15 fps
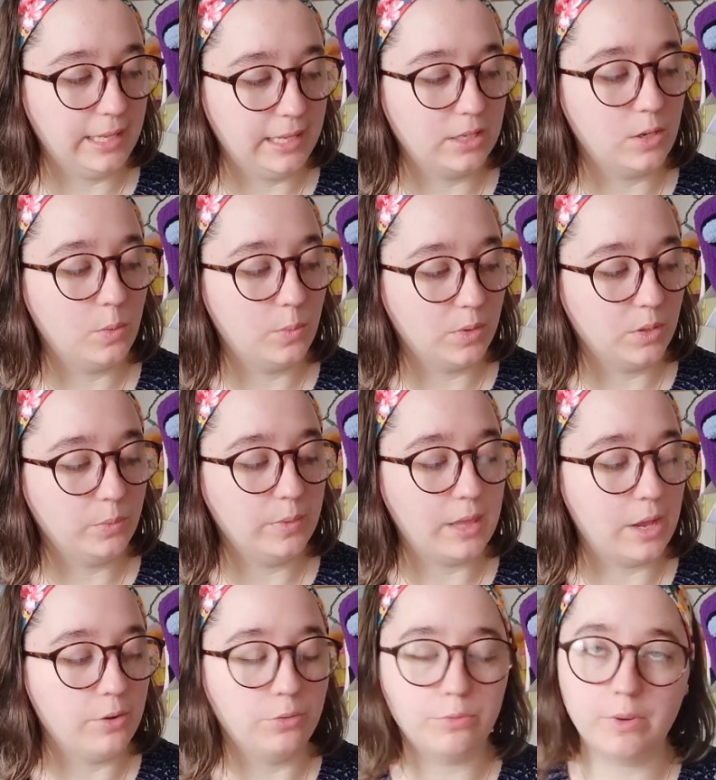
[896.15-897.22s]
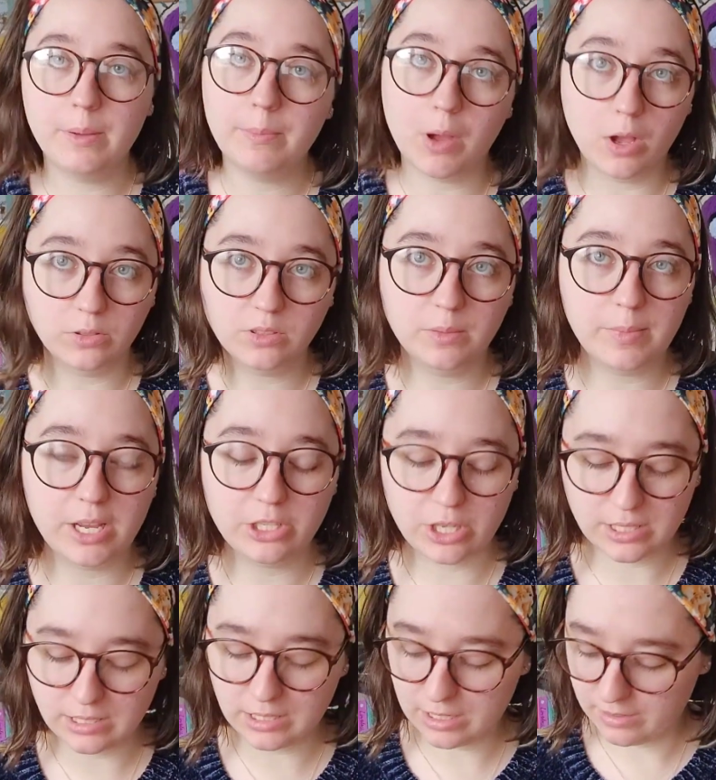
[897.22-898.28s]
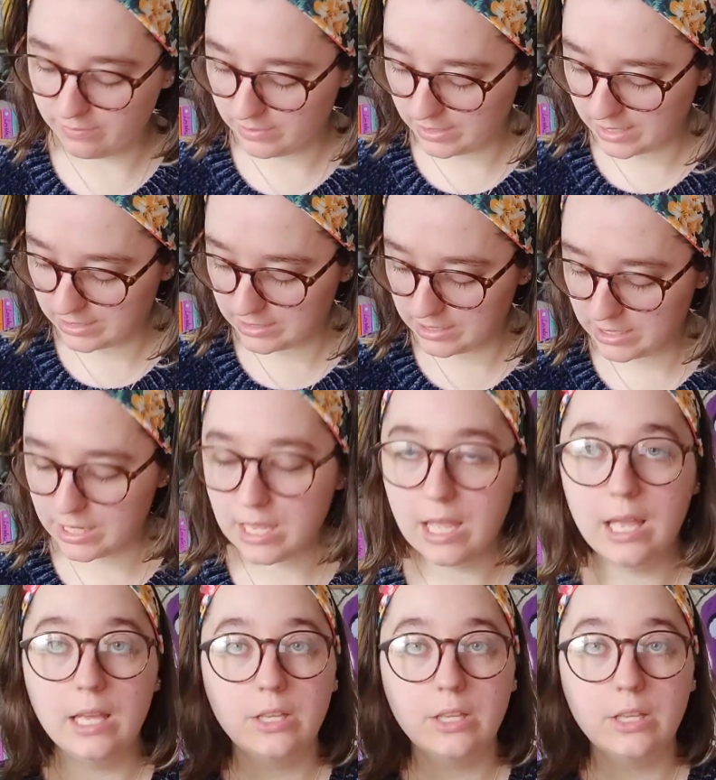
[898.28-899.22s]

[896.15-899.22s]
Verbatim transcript: and a World Without Rape, also by Jessica Valenti.